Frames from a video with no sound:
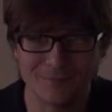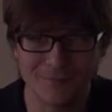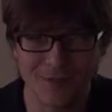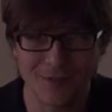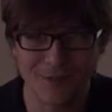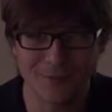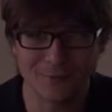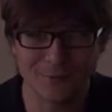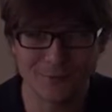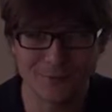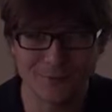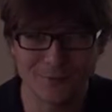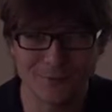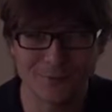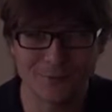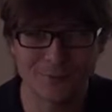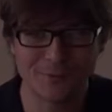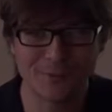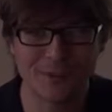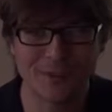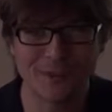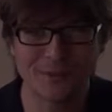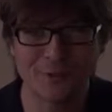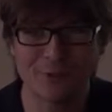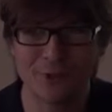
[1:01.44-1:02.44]
I want to
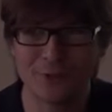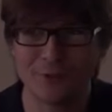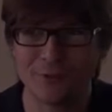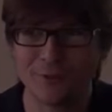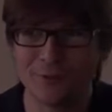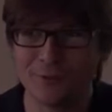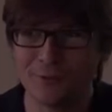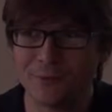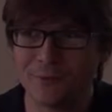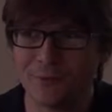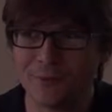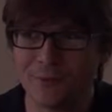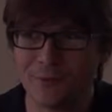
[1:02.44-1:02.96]
really show you